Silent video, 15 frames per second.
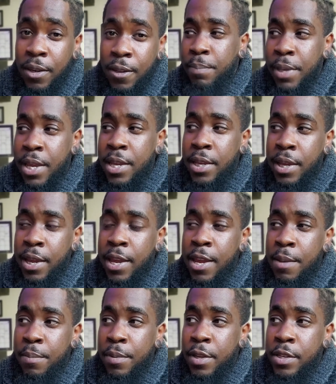
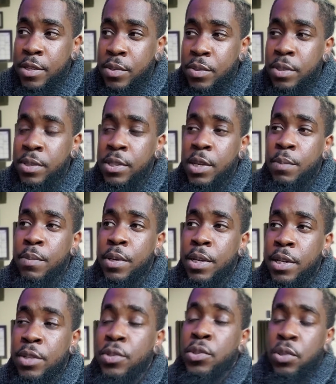Bandcamp, as soon
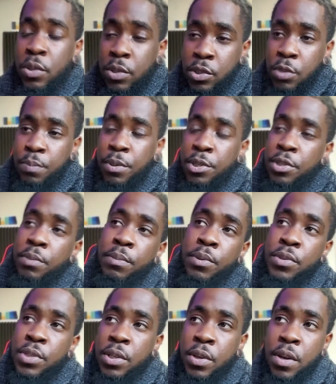as you put your
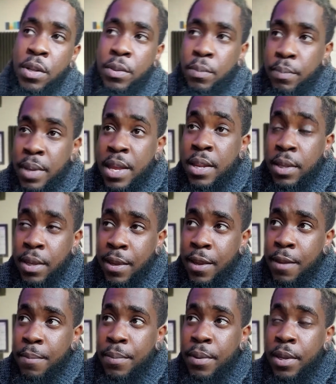music on
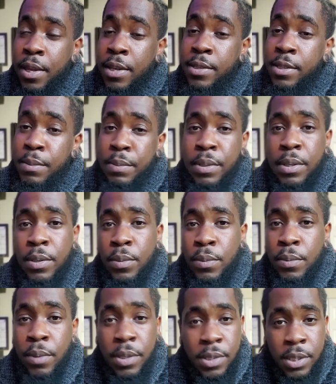Bandcamp and someone
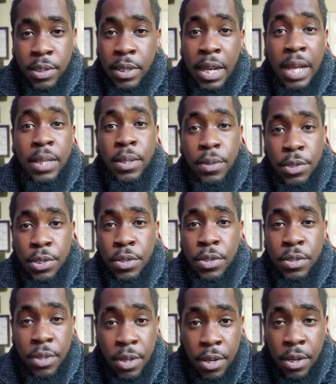wants to download your
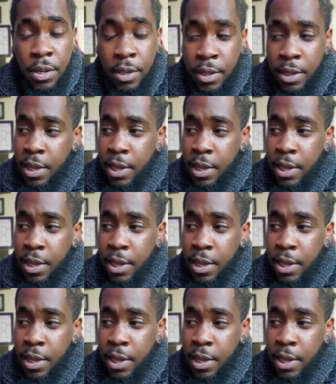song,